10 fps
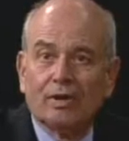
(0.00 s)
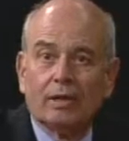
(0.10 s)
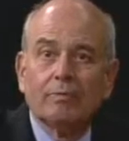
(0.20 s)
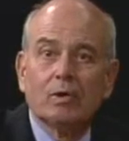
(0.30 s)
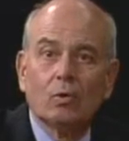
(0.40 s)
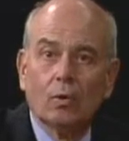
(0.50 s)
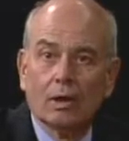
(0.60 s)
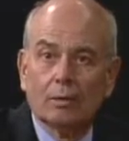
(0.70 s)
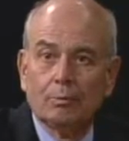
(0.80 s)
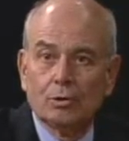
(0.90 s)
V.
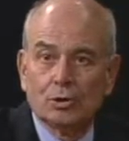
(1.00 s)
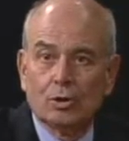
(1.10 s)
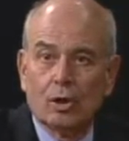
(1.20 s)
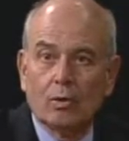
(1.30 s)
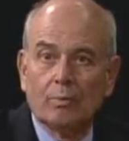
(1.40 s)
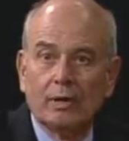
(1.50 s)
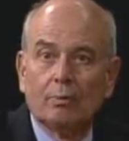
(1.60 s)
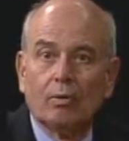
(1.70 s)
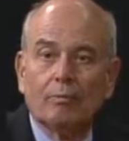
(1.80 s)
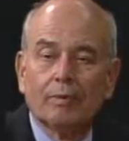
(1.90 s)
Welcome to Chautauqua
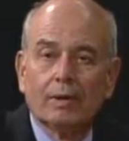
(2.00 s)
People.